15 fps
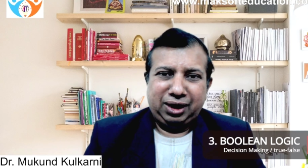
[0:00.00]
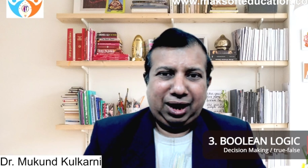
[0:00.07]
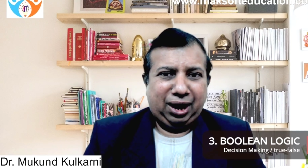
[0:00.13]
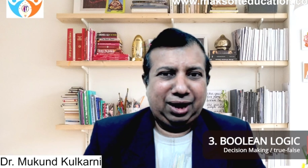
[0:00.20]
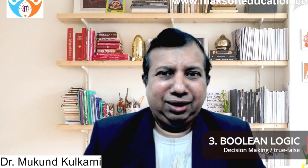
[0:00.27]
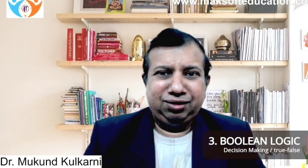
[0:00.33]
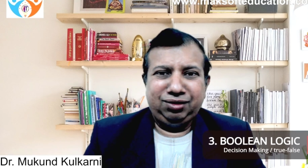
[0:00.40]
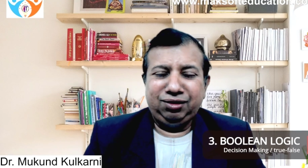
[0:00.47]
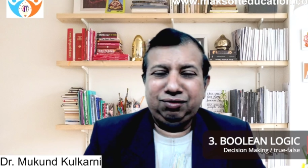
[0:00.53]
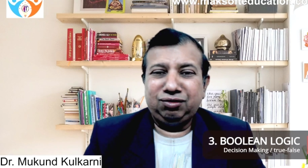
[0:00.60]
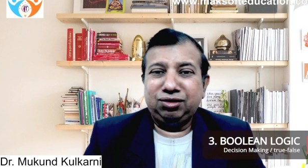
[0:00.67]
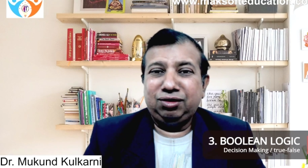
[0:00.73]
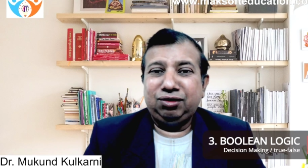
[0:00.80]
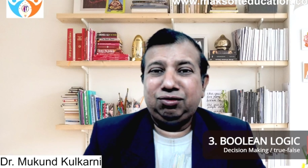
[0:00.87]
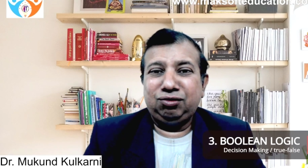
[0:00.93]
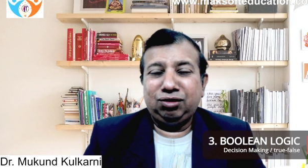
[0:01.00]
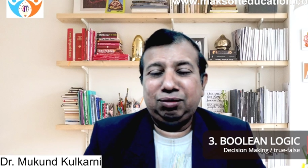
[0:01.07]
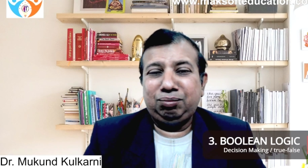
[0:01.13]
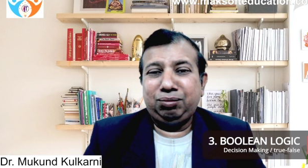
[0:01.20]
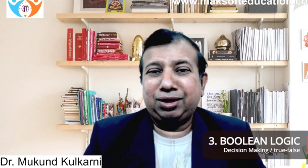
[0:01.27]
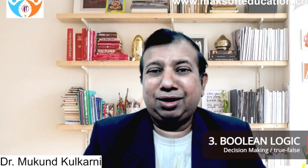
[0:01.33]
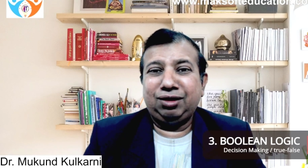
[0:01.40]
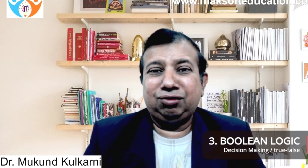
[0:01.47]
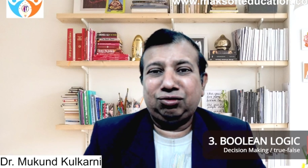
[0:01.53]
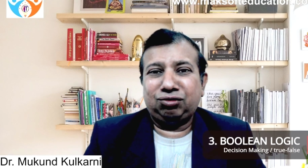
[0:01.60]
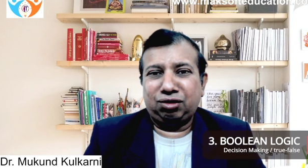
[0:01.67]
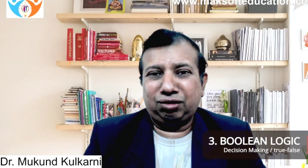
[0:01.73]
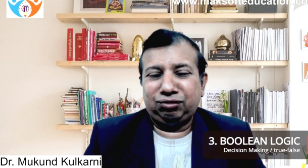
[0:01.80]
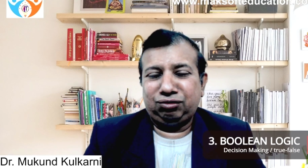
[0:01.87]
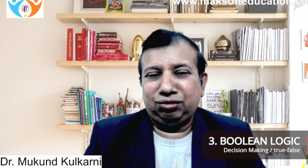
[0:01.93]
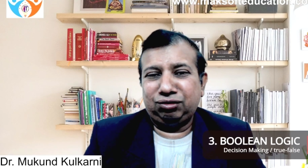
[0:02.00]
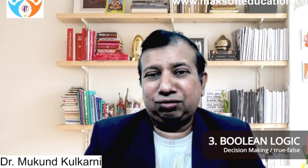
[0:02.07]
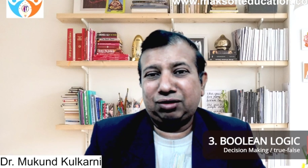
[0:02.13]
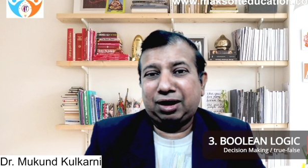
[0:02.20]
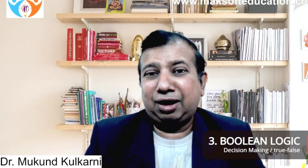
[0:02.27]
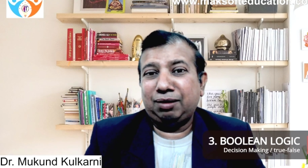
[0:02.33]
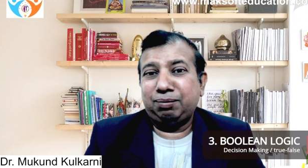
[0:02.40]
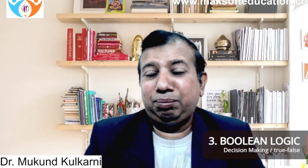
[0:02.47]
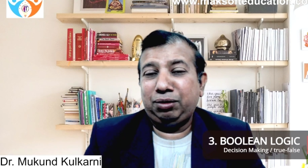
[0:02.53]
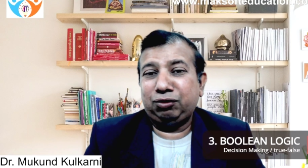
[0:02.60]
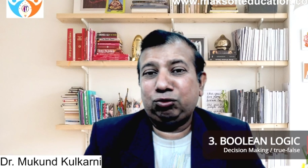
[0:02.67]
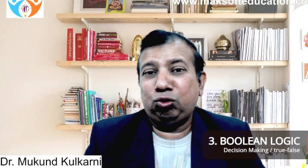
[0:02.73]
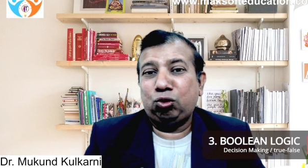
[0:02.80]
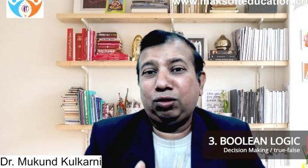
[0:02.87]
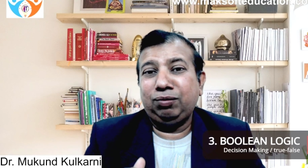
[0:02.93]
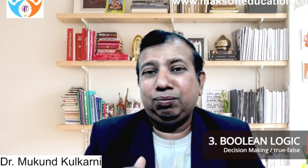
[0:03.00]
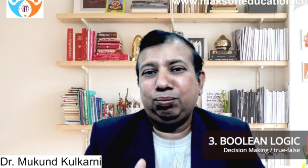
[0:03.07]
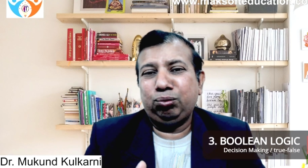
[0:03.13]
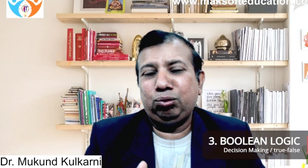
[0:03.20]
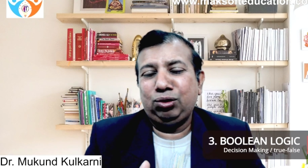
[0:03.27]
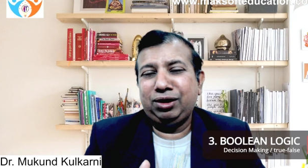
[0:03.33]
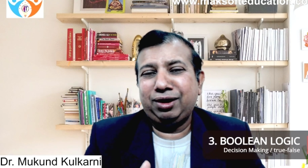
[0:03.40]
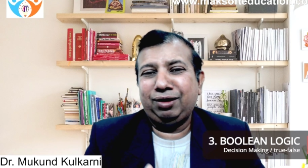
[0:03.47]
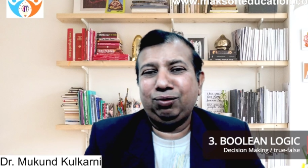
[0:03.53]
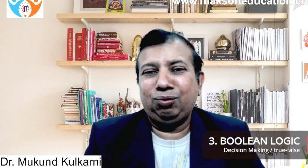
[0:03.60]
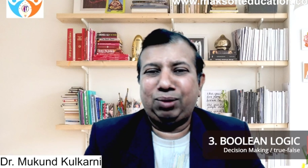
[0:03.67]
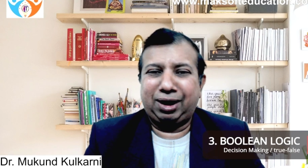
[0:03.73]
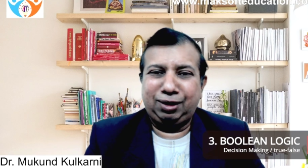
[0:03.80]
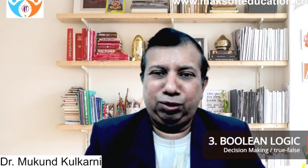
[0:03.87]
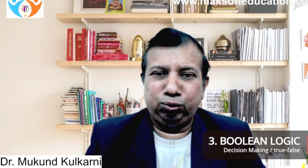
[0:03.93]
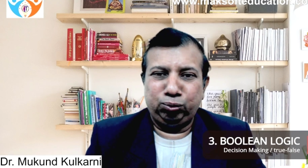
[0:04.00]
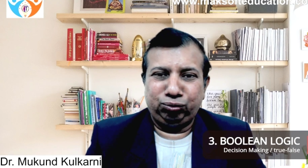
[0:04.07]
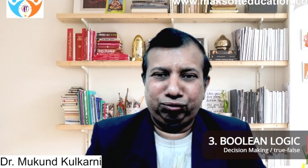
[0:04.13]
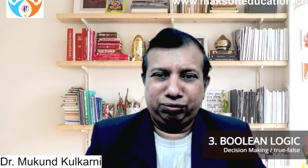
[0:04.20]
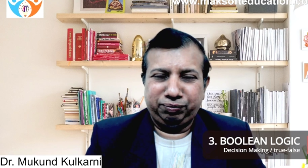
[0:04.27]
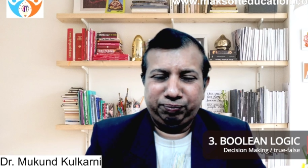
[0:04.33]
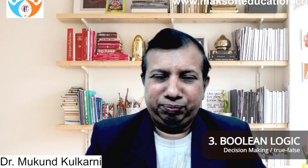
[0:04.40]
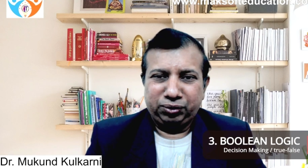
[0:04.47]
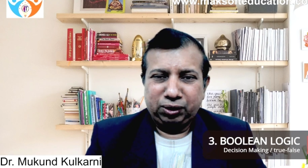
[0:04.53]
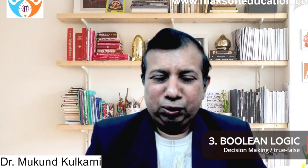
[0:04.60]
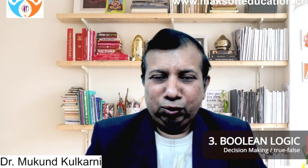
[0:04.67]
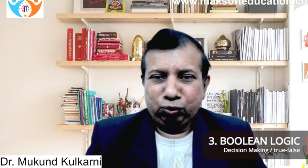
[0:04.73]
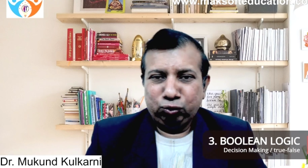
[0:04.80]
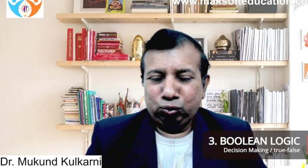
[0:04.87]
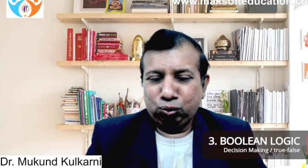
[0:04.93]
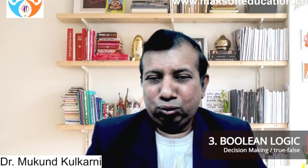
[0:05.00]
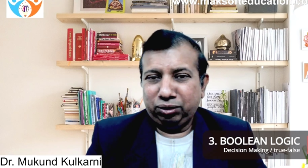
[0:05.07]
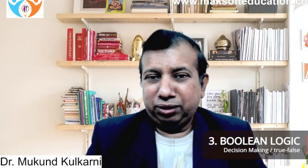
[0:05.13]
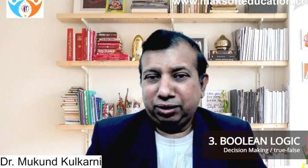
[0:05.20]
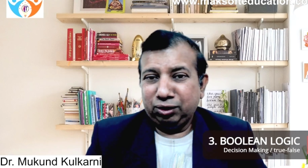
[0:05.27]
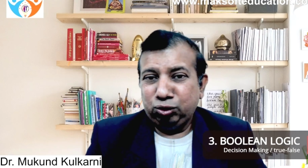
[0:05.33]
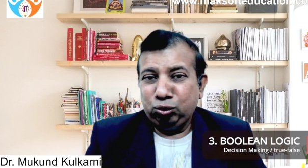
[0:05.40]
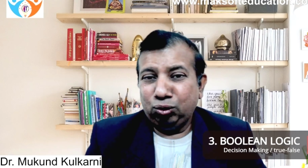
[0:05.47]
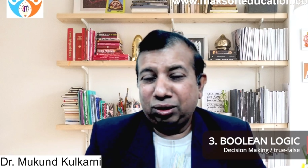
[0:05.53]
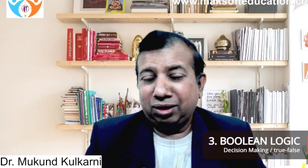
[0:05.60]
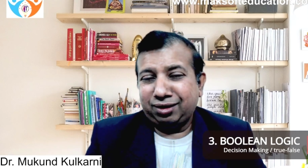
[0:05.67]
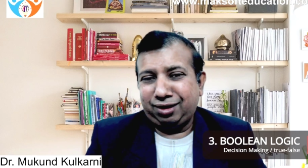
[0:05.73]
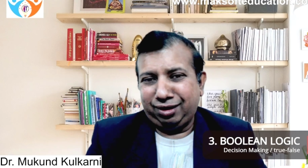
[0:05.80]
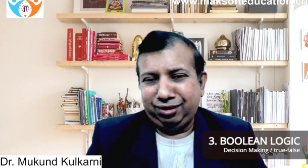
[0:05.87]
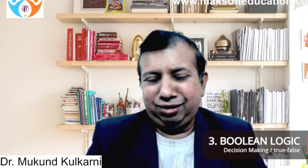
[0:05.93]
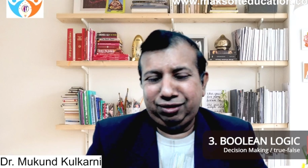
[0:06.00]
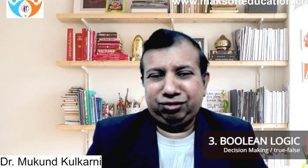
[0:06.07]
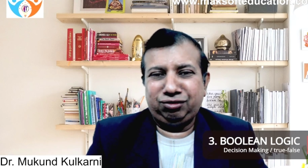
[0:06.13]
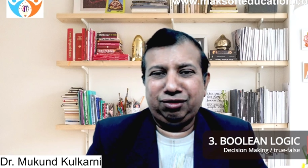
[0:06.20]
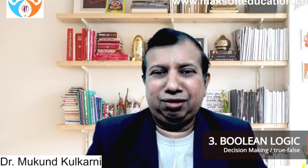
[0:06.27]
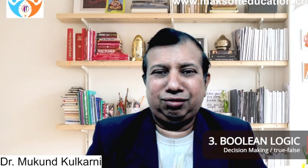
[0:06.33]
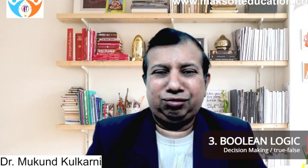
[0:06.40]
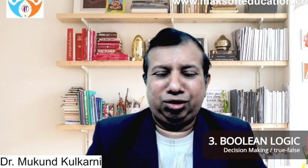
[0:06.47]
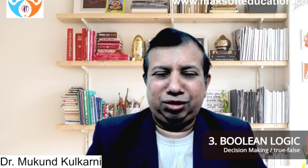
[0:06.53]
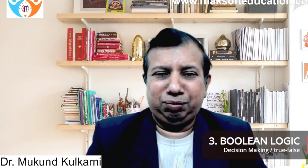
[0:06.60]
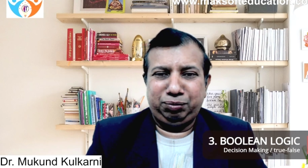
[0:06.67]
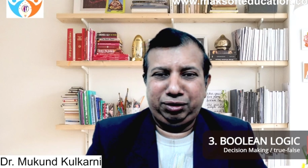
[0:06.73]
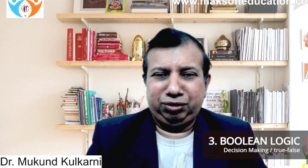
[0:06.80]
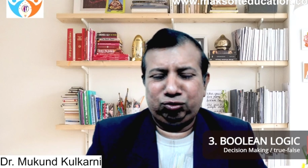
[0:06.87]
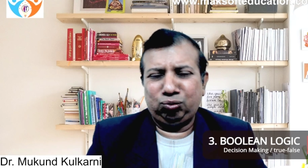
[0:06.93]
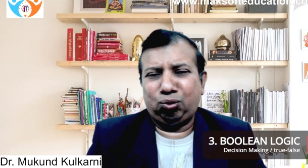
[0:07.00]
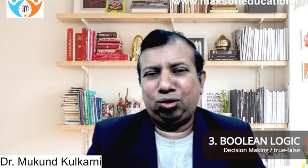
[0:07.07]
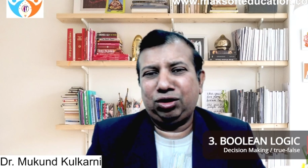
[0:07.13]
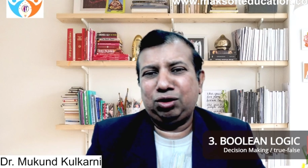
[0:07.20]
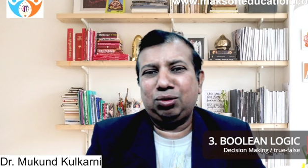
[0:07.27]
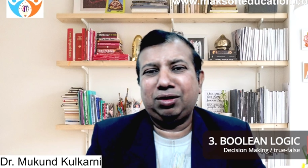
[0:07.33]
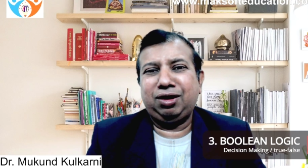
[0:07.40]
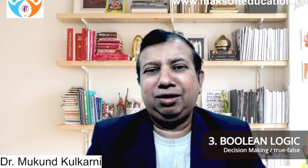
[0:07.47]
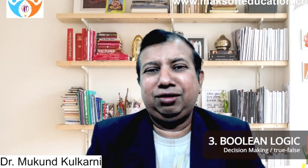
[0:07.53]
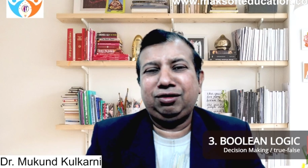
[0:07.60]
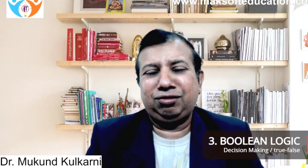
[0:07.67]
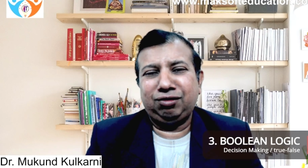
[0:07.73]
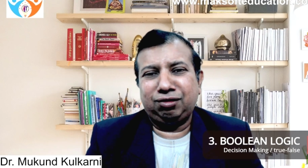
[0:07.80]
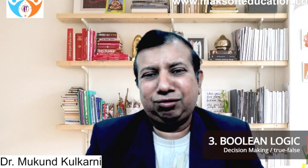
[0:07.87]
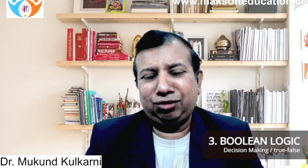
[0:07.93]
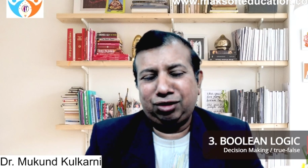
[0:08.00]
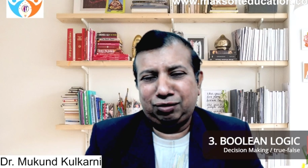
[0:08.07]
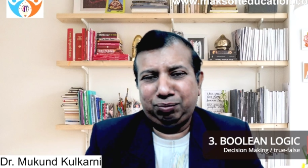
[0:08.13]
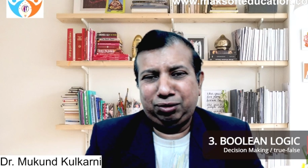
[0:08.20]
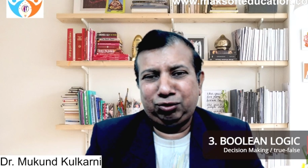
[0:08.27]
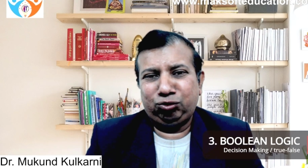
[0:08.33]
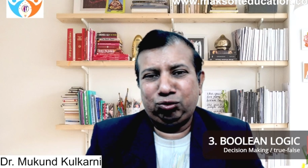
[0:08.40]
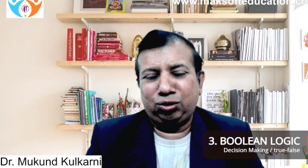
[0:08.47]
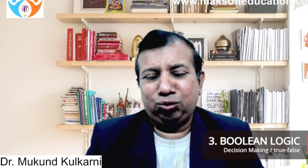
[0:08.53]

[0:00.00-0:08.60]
and these decision making structures are based on boolean values. So your conditional statements, whatever conditional statements you are